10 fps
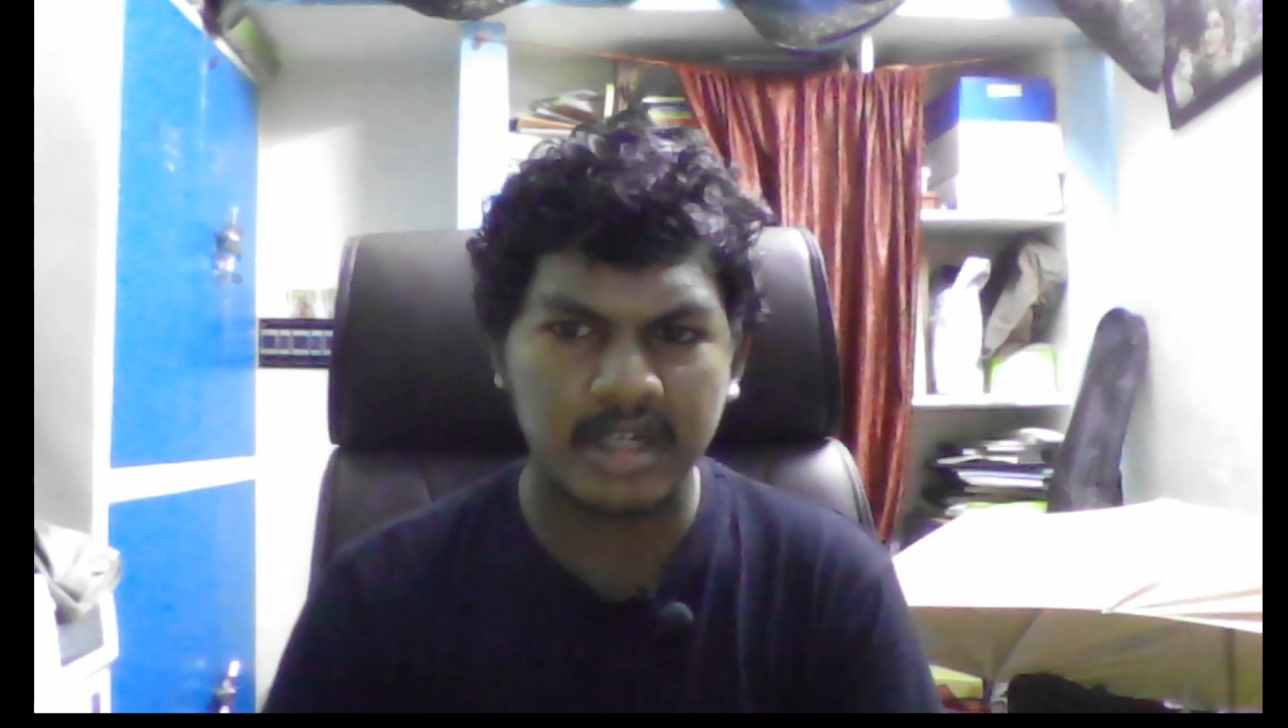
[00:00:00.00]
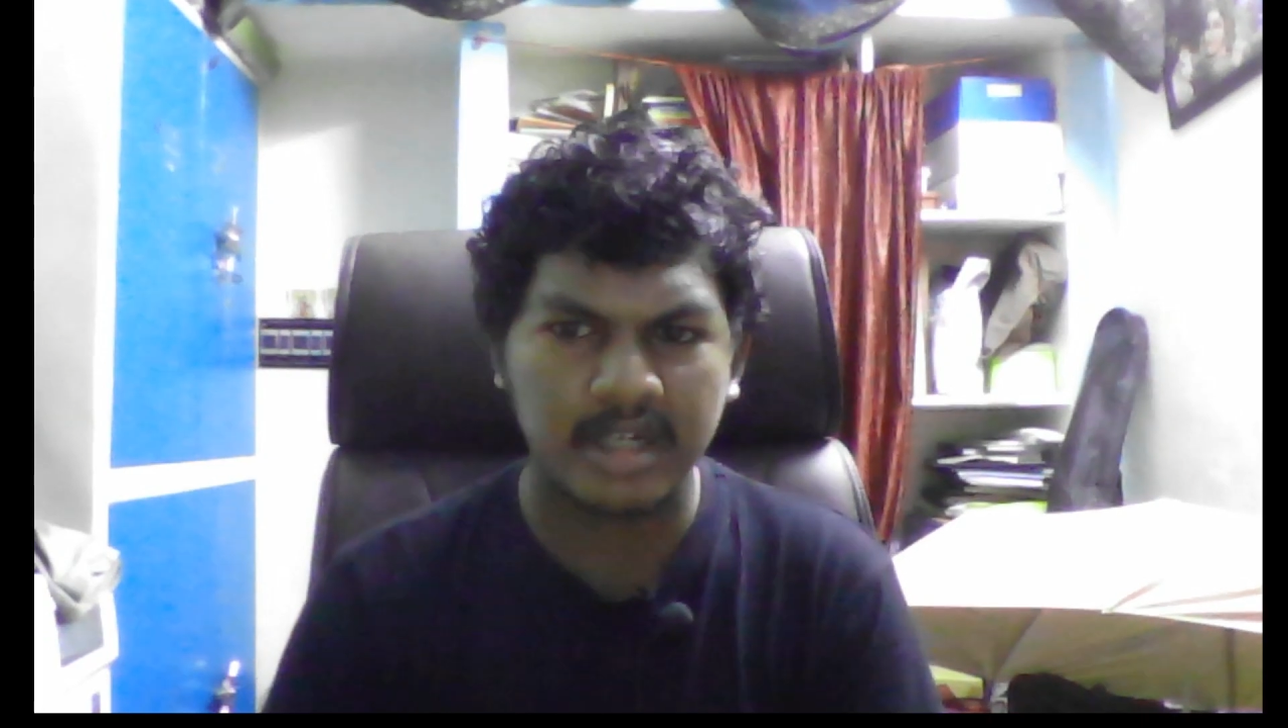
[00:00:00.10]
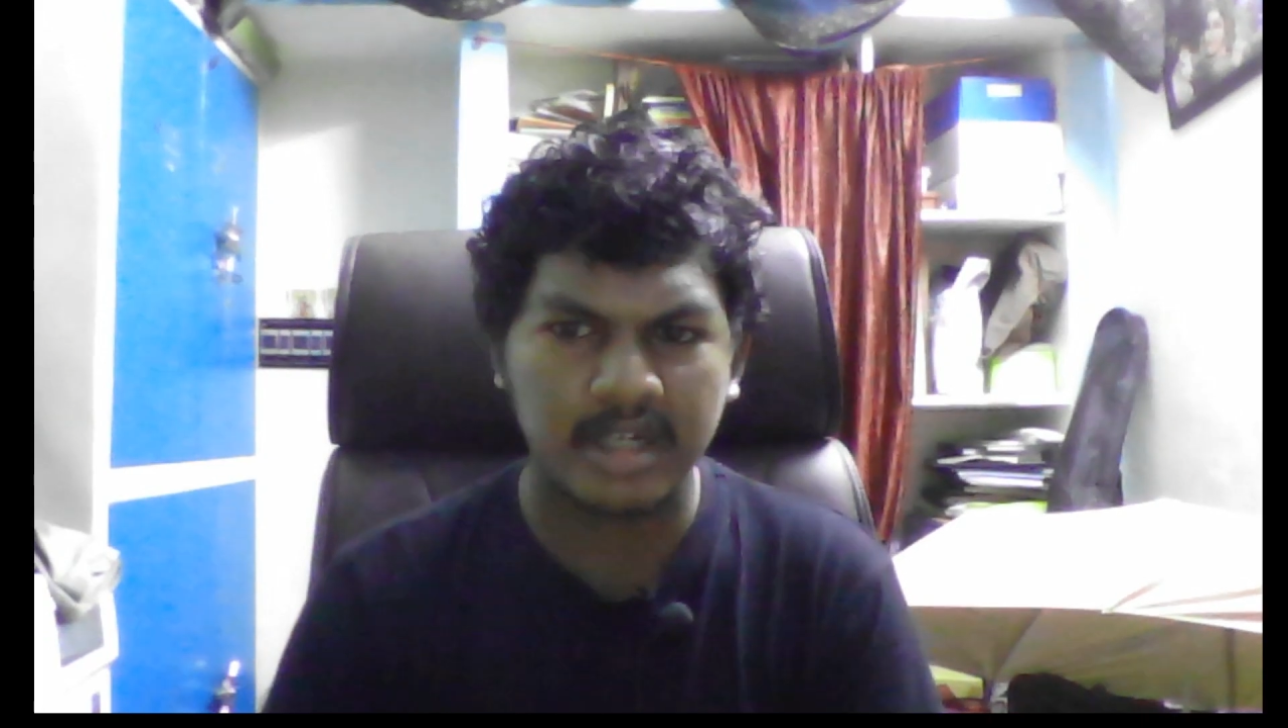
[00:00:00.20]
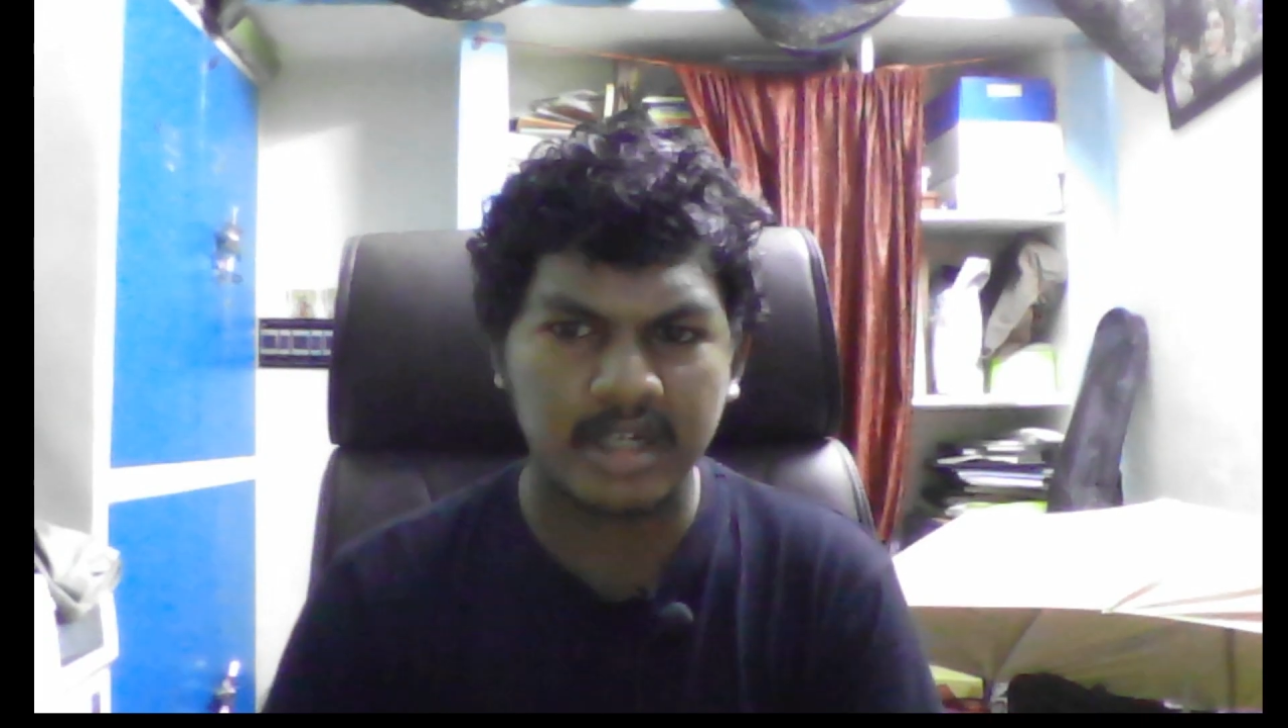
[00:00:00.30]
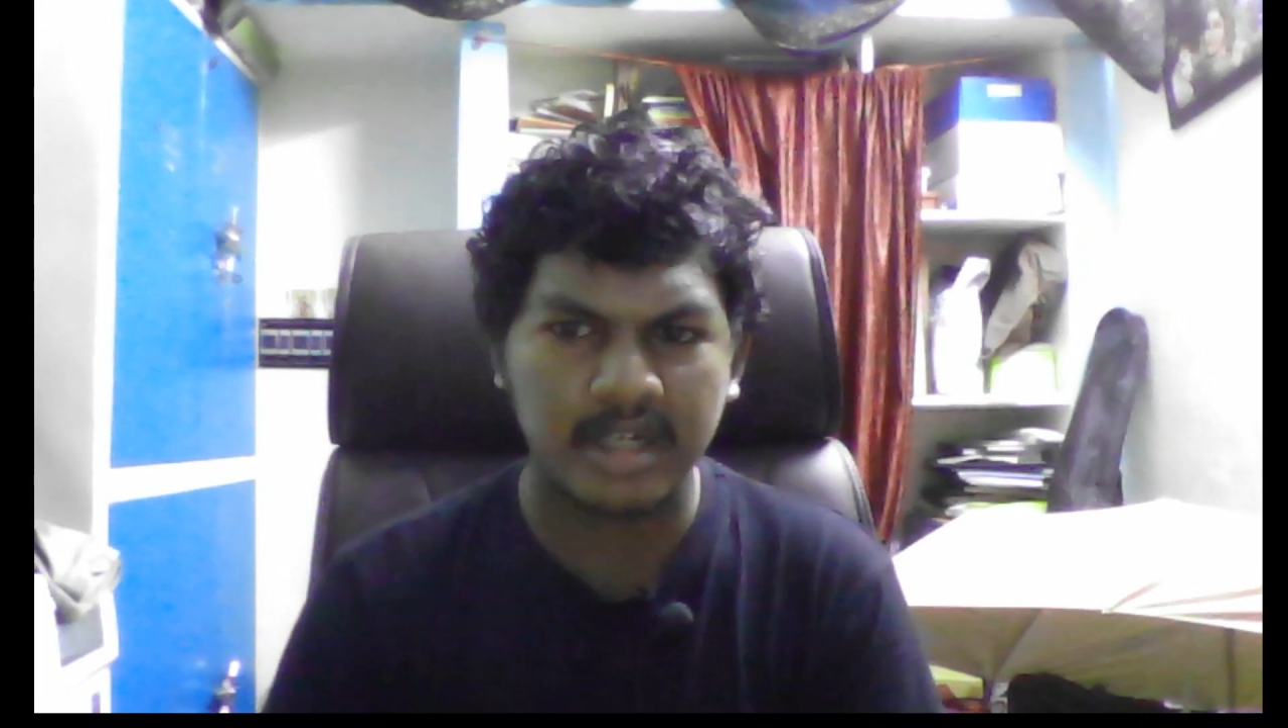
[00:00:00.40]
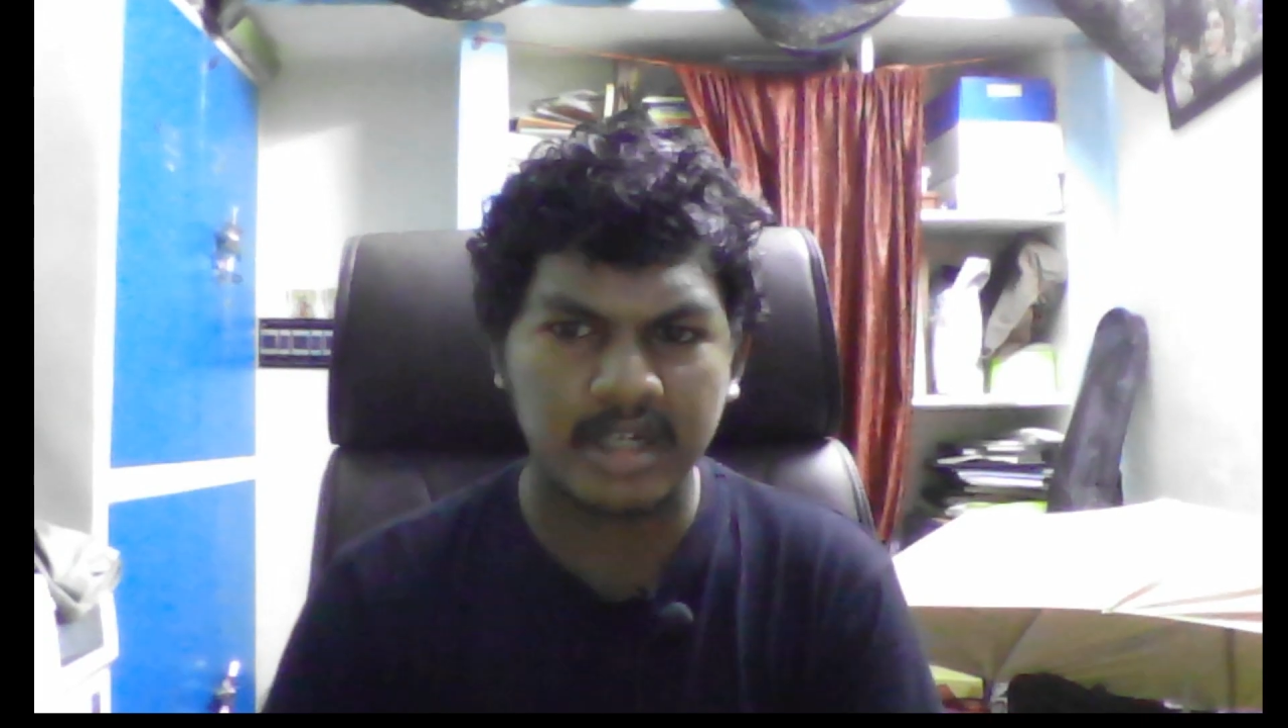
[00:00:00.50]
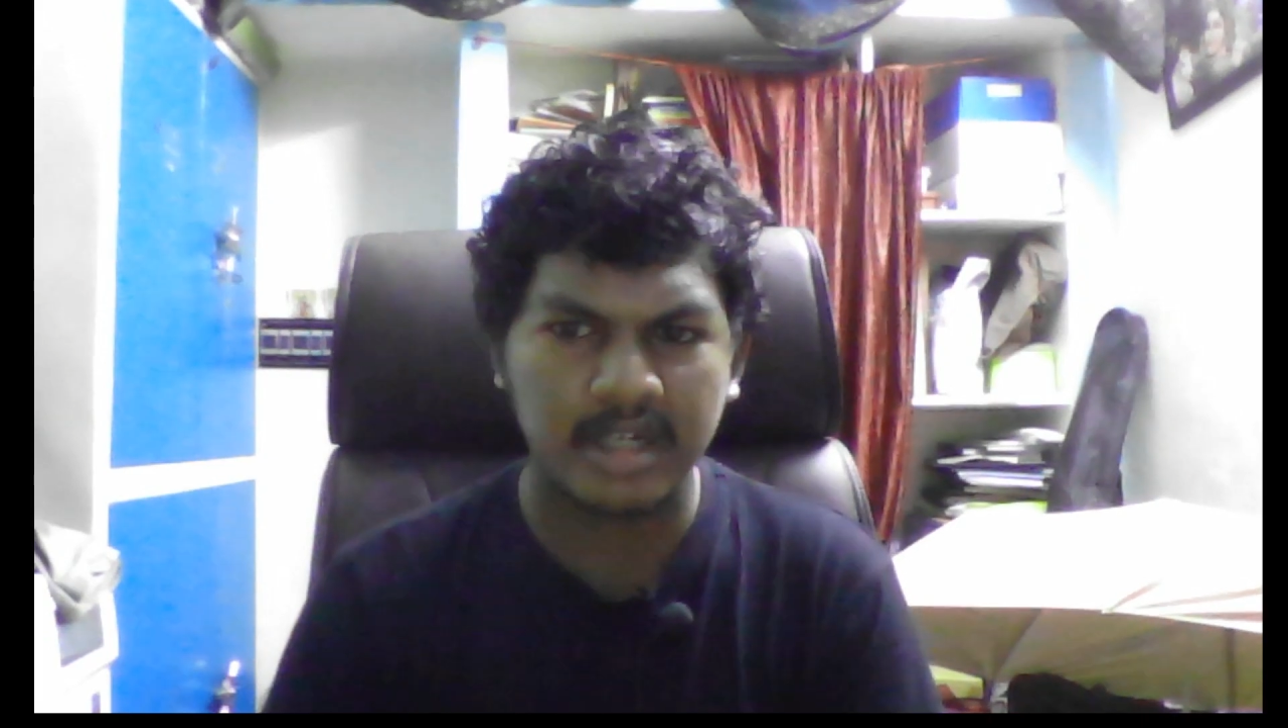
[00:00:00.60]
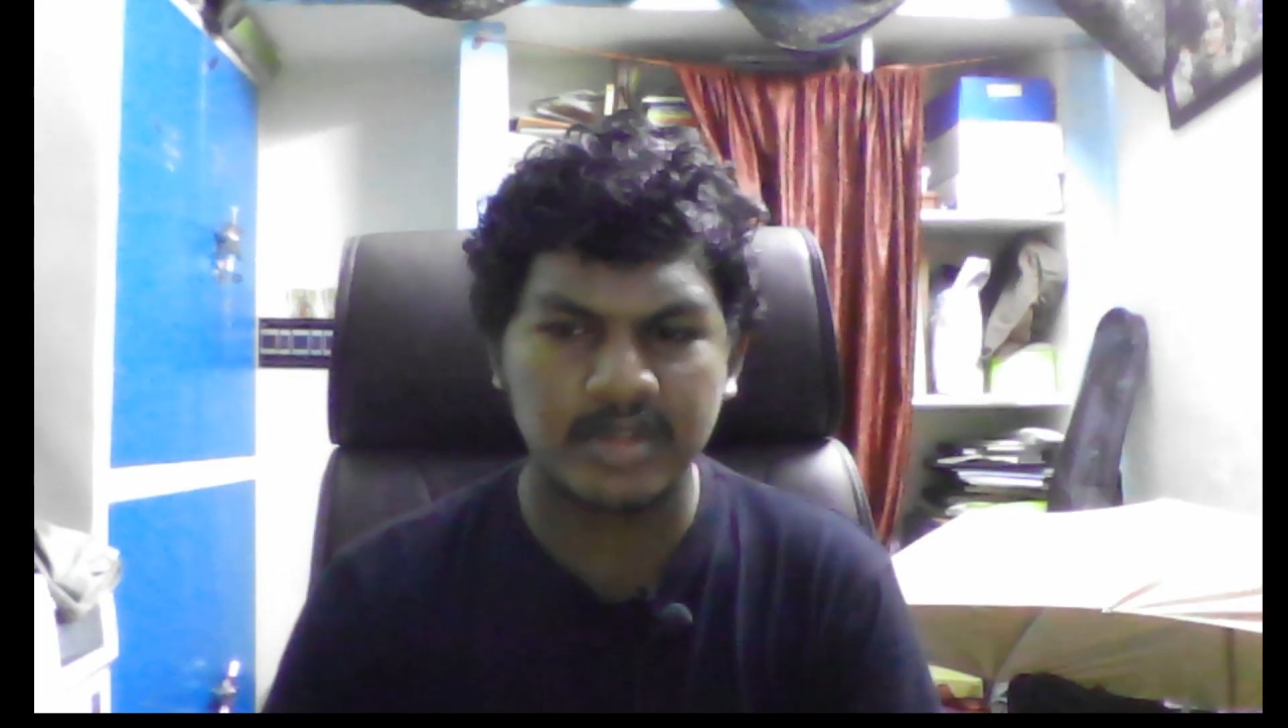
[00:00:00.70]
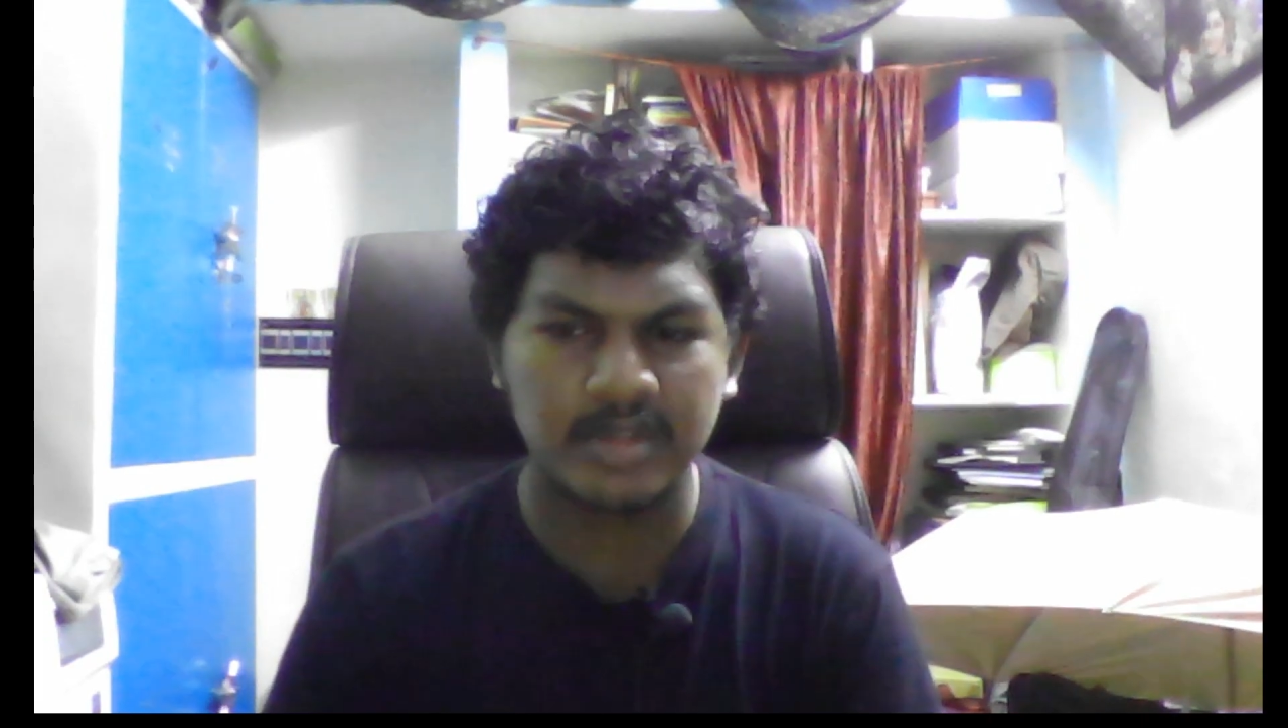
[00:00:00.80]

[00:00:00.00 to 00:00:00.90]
know about a